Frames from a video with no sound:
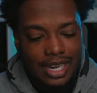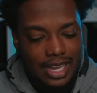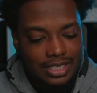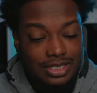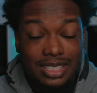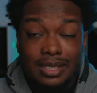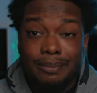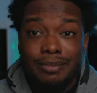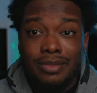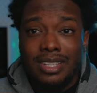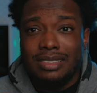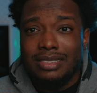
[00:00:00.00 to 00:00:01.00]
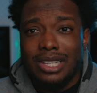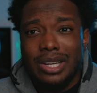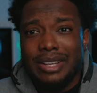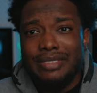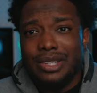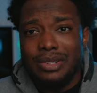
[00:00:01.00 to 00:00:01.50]
Honestly, don't
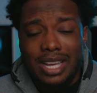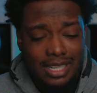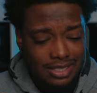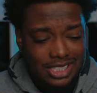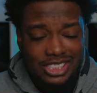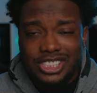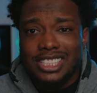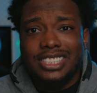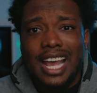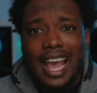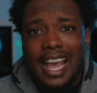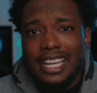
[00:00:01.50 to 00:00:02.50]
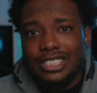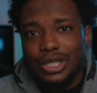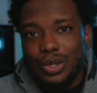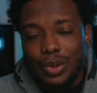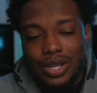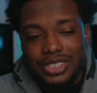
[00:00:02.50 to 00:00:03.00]
even do that. Just ask the
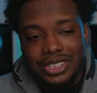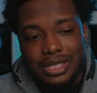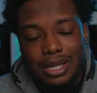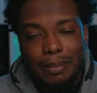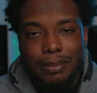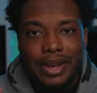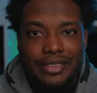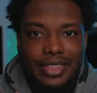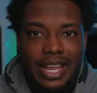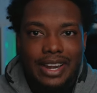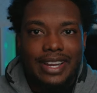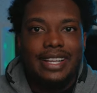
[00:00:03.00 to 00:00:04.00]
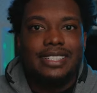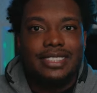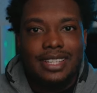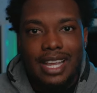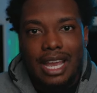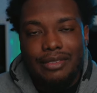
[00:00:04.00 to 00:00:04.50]
question. But there is
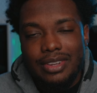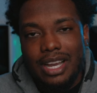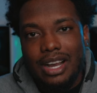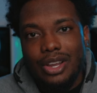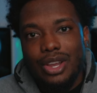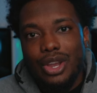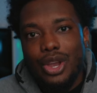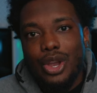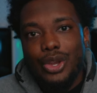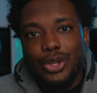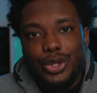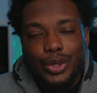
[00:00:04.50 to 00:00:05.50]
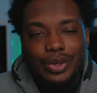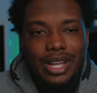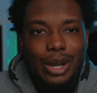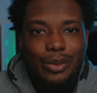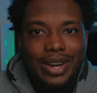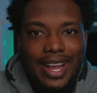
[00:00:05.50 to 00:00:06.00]
a caveat. You do
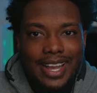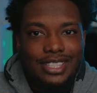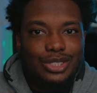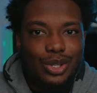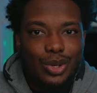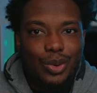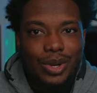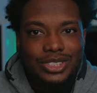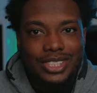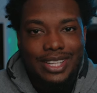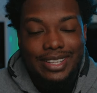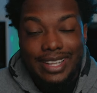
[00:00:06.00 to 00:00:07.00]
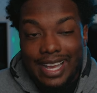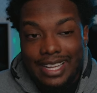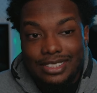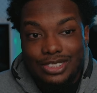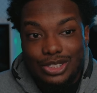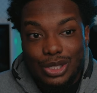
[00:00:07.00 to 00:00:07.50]
not want to ask a question
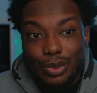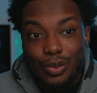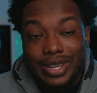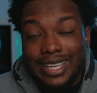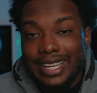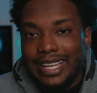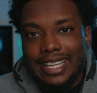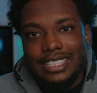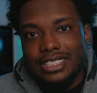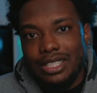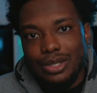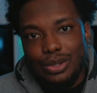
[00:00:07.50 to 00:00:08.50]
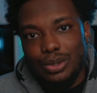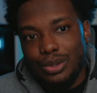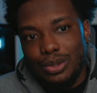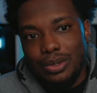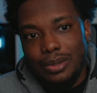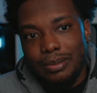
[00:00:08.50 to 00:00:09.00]
that someone can easily
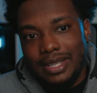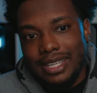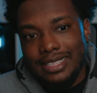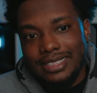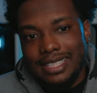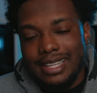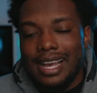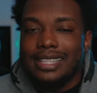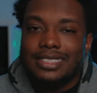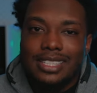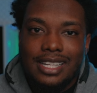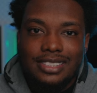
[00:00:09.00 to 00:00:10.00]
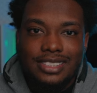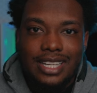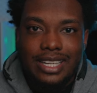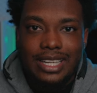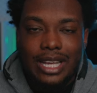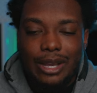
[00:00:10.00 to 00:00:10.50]
Google because nine out of
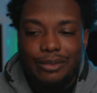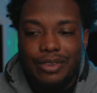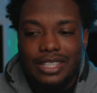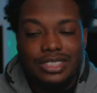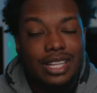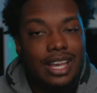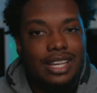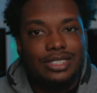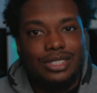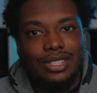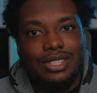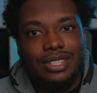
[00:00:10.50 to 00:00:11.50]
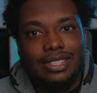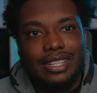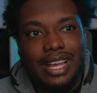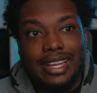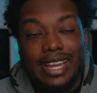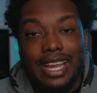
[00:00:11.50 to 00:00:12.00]
ten, if it's an answer
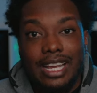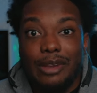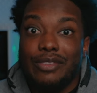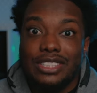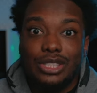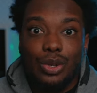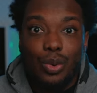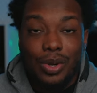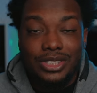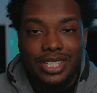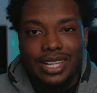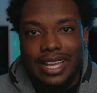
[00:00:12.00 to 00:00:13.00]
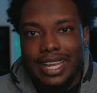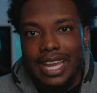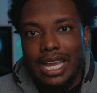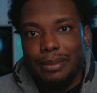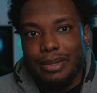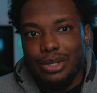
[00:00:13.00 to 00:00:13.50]
that can, if it's a question that
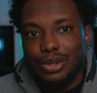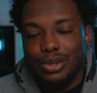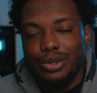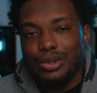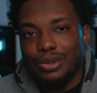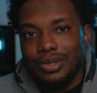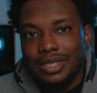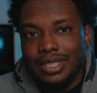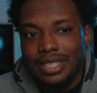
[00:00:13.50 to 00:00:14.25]
can be Googled,